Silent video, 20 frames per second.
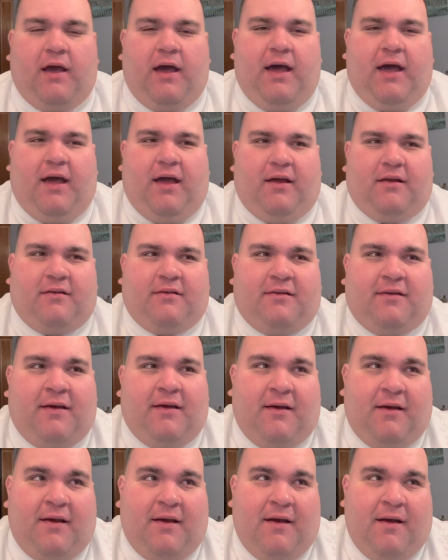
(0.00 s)
And
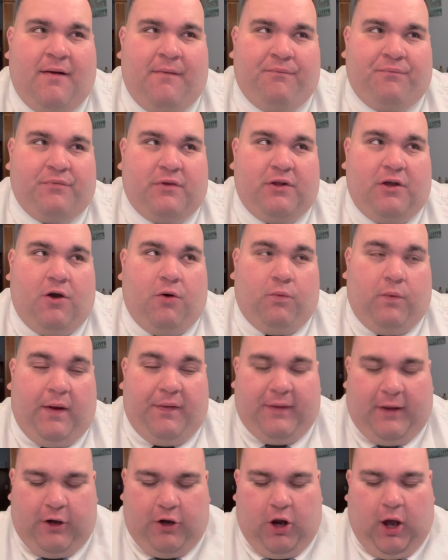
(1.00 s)
you know,
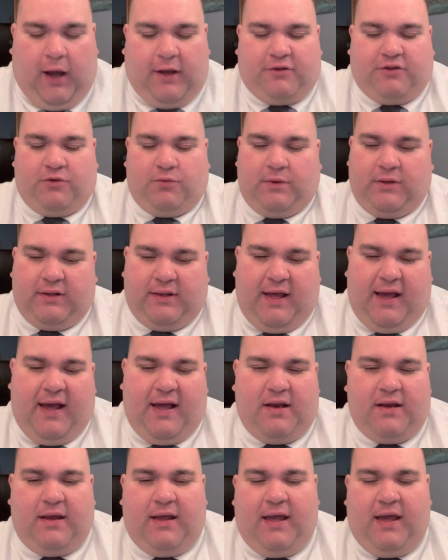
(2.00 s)
when they're not doing that,